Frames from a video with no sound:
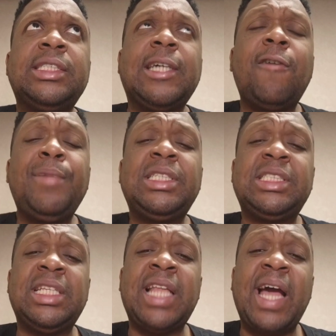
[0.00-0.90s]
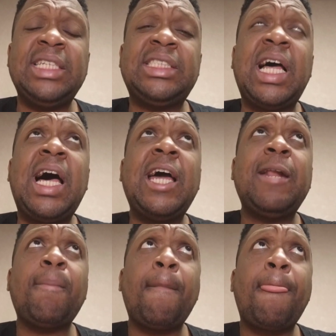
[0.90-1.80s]
South Beach is the nice
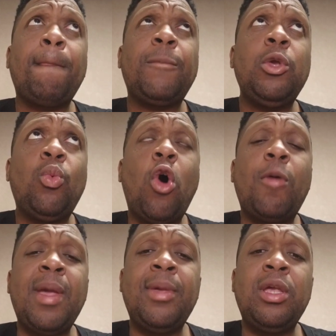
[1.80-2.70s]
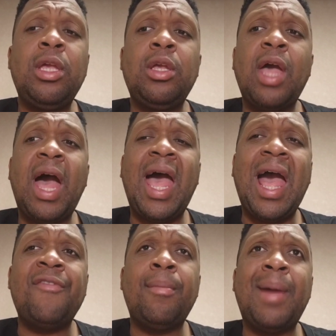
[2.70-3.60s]
side. You walk maybe a
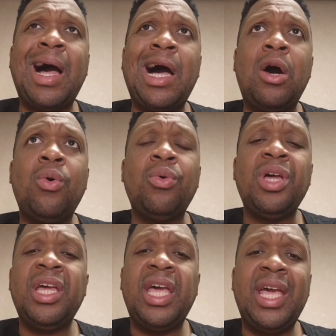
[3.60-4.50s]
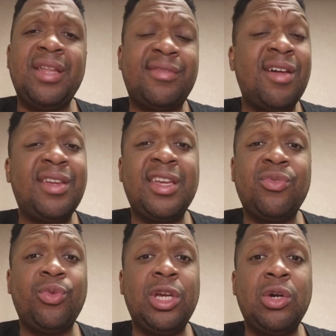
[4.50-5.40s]
half a mile and it starts
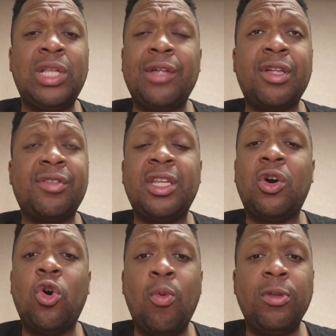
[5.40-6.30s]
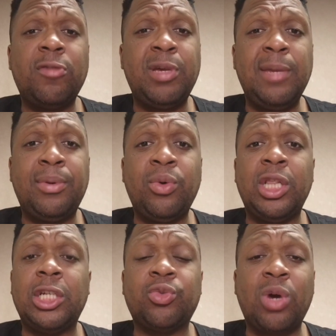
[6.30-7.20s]
getting real, like starts being homeless people.
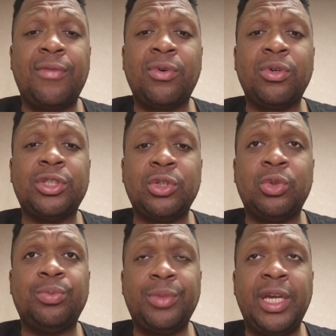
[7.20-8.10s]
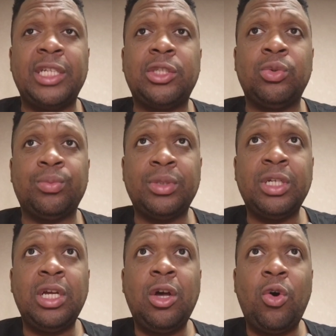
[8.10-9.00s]
It looks rougher. So yeah, so
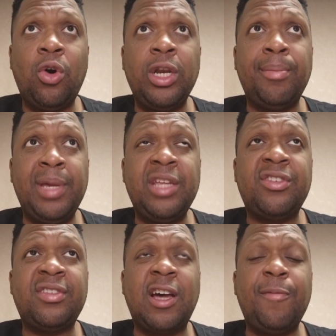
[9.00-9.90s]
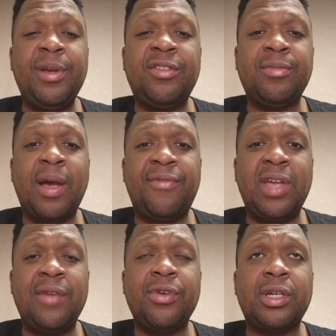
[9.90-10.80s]
on the beach, South Beach is my
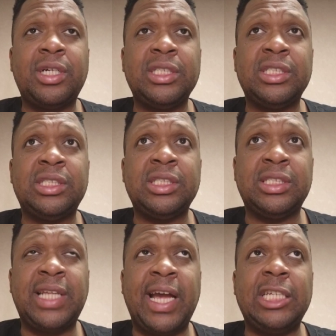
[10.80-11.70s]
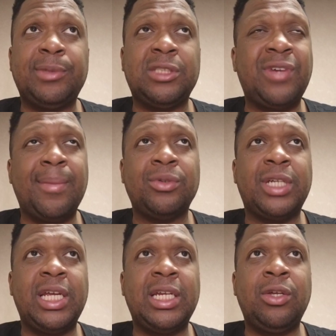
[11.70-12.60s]
favorite because it's nice, but it's family
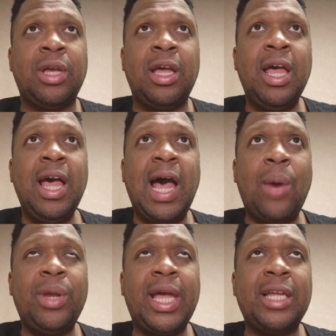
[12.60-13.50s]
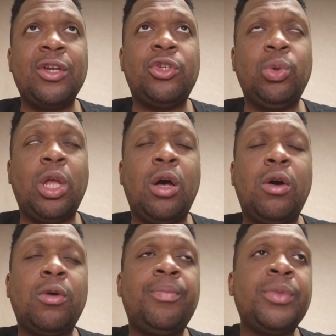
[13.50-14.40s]
oriented. I wouldn't hang out there too
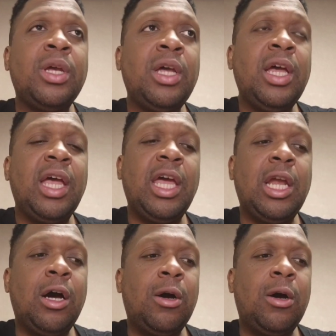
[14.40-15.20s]
long. And